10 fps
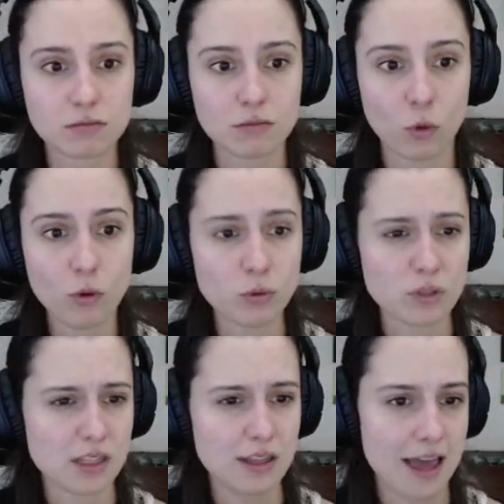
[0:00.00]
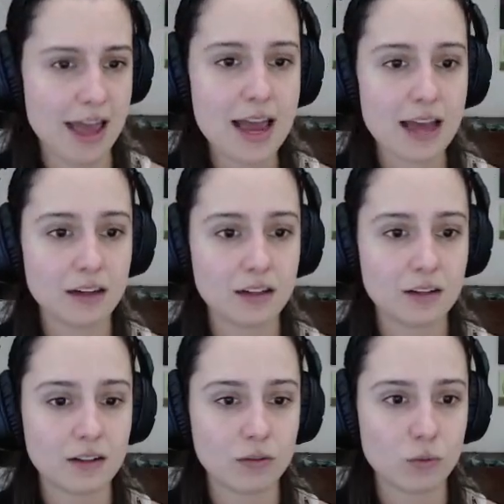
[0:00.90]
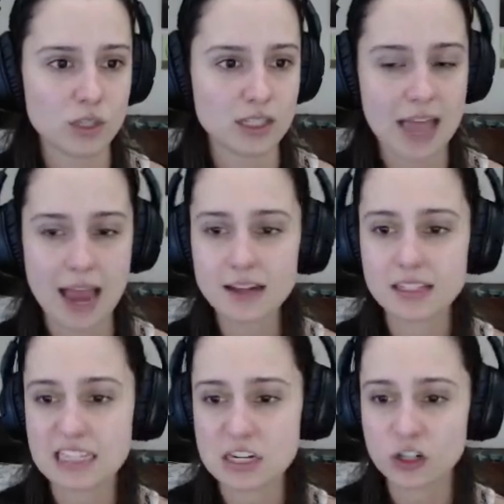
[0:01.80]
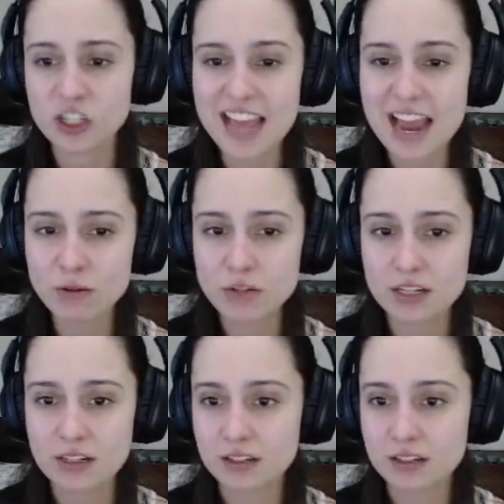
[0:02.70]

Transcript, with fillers: What was that? Was that a deer sound?